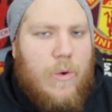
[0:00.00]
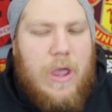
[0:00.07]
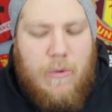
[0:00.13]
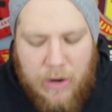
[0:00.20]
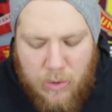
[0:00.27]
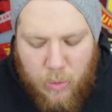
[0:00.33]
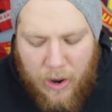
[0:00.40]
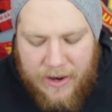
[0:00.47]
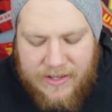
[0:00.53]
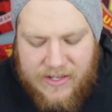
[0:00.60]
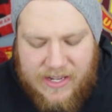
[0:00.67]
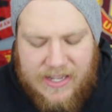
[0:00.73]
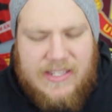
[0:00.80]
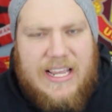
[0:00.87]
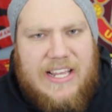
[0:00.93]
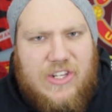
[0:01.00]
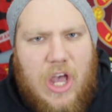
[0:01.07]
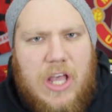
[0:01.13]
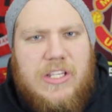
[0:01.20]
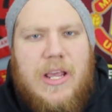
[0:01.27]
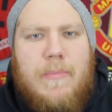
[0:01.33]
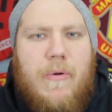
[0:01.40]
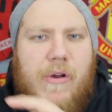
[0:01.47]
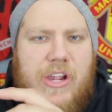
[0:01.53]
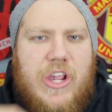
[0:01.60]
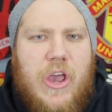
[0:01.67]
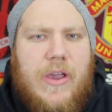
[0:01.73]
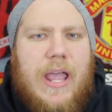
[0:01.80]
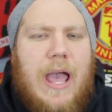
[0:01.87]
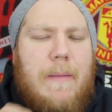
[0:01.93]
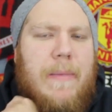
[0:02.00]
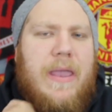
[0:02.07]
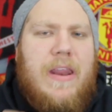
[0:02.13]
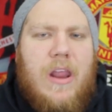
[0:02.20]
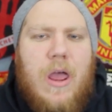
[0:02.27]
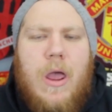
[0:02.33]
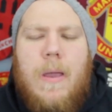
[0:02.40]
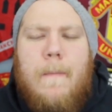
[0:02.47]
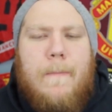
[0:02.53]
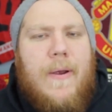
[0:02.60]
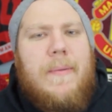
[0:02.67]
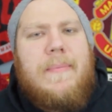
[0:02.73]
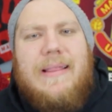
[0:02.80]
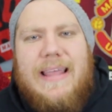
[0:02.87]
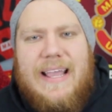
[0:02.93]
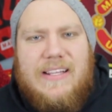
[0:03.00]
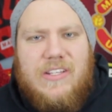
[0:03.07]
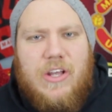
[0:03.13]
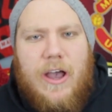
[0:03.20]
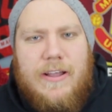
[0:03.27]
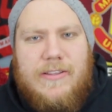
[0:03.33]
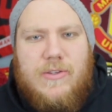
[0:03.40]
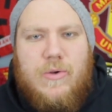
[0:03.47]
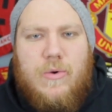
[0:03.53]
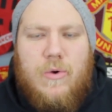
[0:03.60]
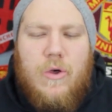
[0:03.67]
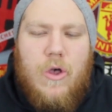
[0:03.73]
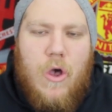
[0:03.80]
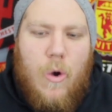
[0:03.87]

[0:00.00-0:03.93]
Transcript: We would want success. Jose Mourinho come in, Premier League title.